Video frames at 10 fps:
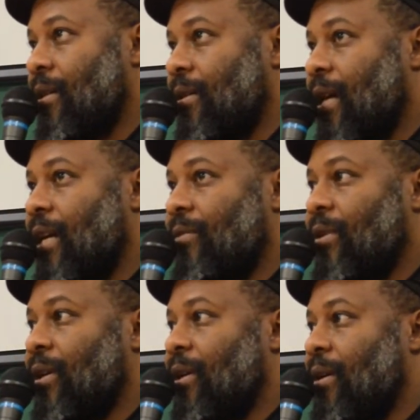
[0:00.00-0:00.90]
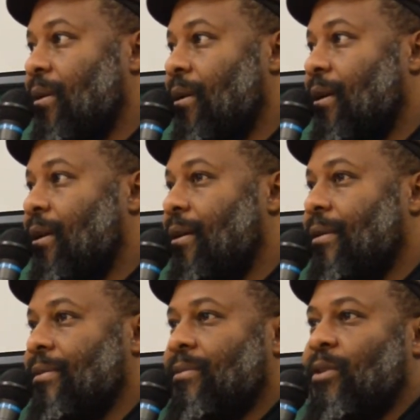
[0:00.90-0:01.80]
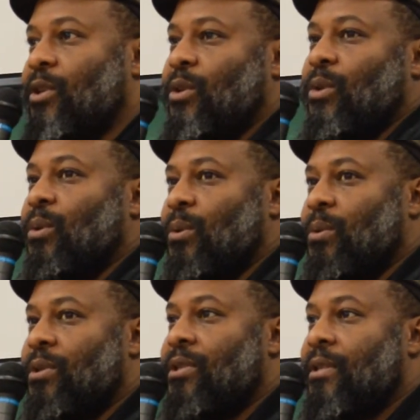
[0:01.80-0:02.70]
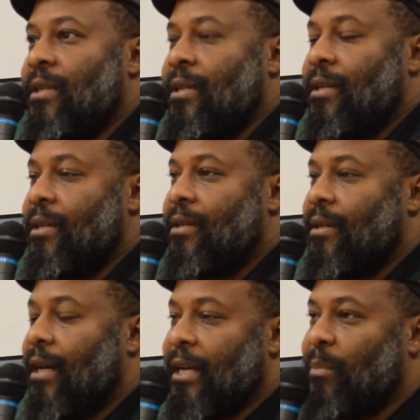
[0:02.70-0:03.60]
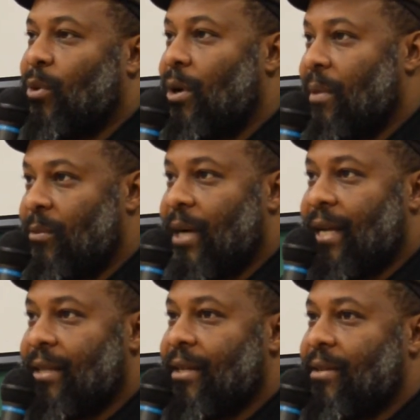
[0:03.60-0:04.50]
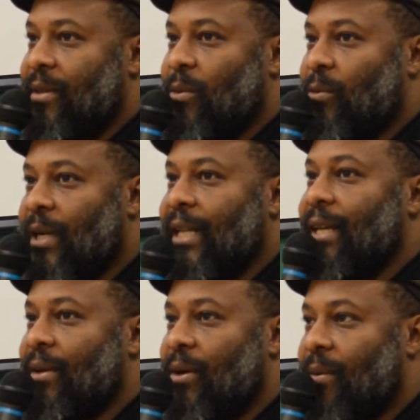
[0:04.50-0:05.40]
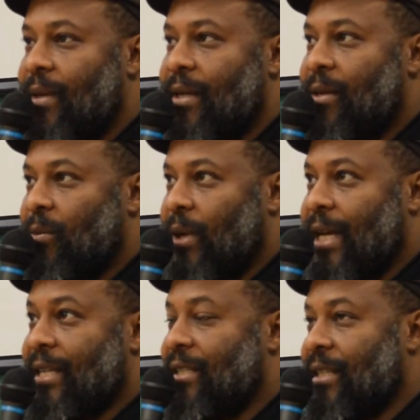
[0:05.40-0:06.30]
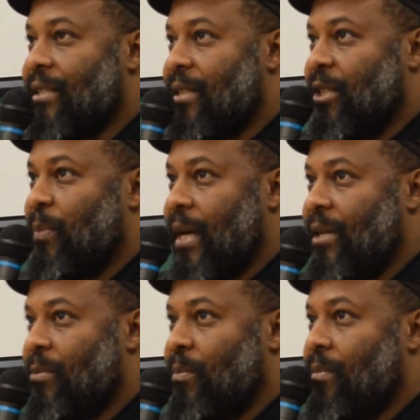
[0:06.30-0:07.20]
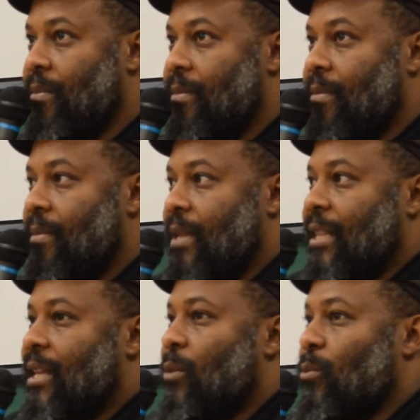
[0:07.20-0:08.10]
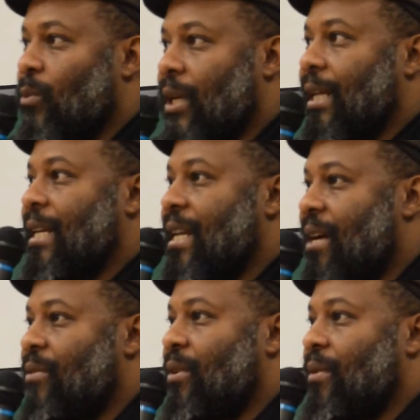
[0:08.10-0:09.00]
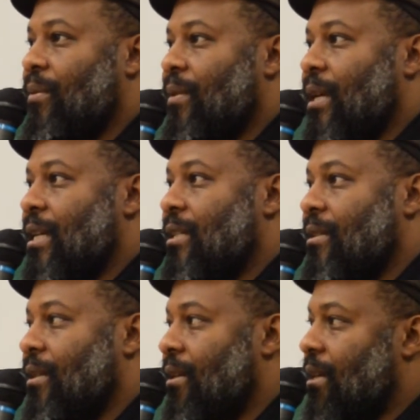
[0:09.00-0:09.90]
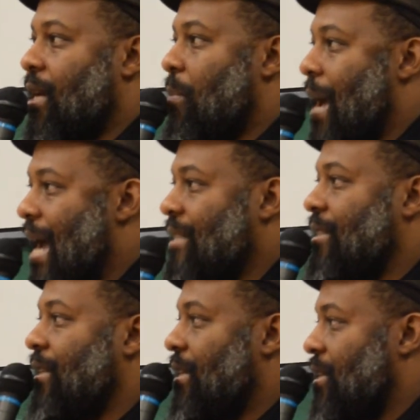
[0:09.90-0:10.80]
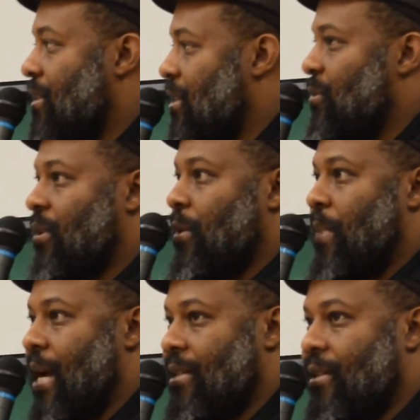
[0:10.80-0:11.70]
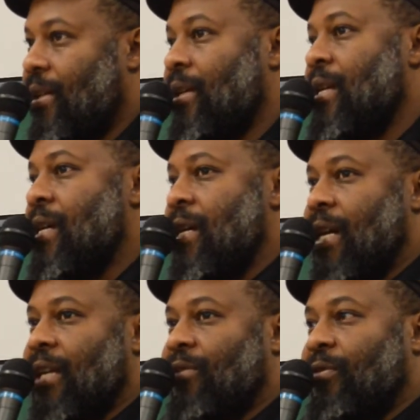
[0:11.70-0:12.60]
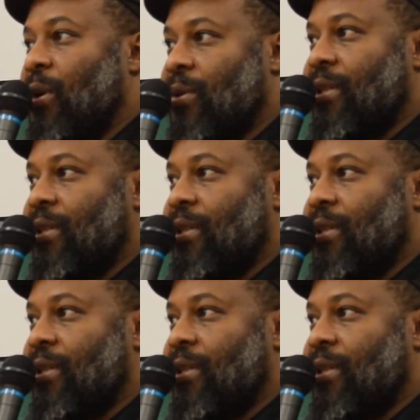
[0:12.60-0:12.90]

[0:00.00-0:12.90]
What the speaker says: kind of a huge unemployment rate. There really, we exist in a space that there really never, the capacity, the industrial capacity, as folks